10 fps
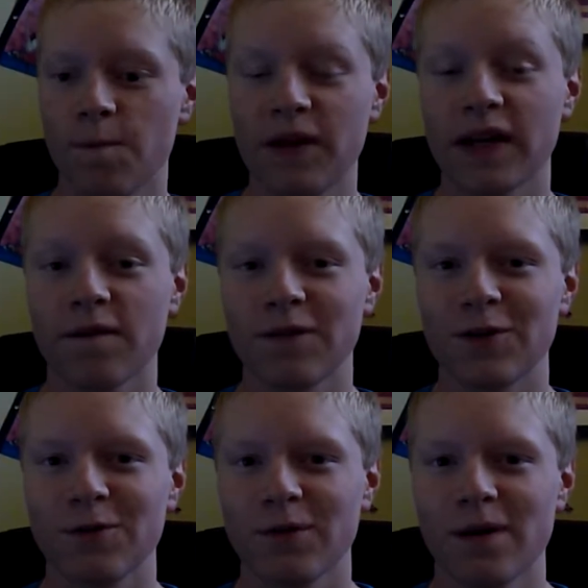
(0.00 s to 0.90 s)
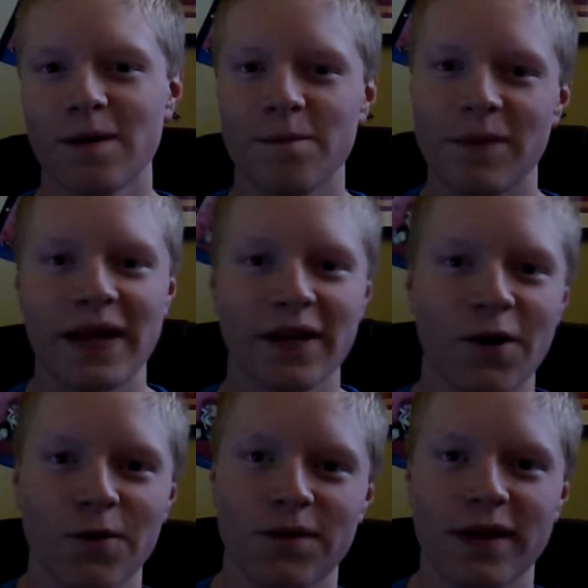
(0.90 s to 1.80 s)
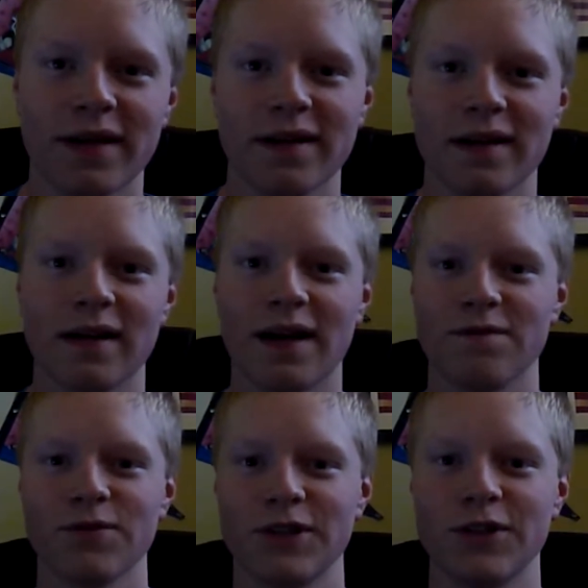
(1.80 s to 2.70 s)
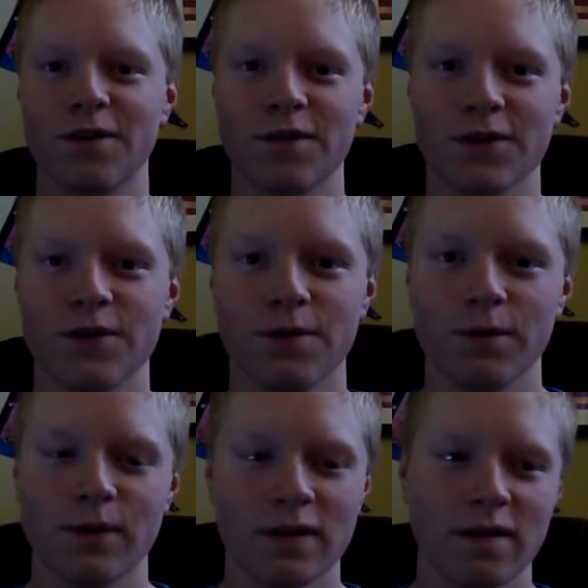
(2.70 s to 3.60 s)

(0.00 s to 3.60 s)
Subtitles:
Many of you may know that I've switched over to